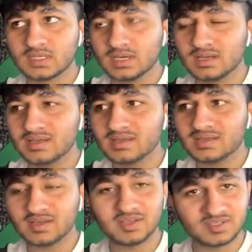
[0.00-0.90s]

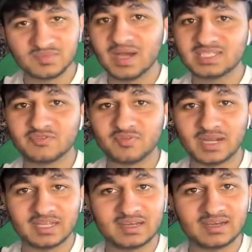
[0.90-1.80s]
It's massive for
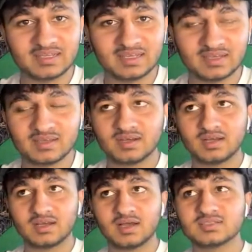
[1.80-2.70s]
Man United.
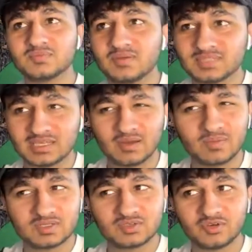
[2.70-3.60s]
I sometimes think, I'm
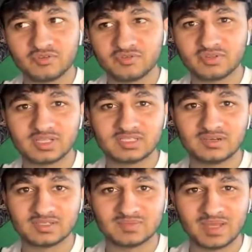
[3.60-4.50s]
not sure if De
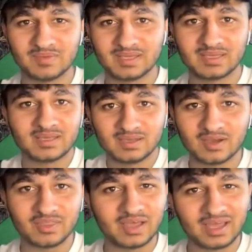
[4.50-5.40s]
Jong's maybe
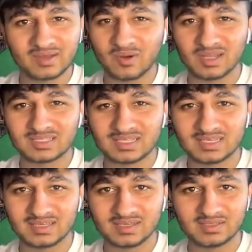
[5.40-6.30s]
got that
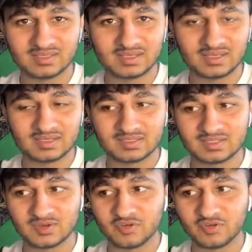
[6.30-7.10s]
quality to sort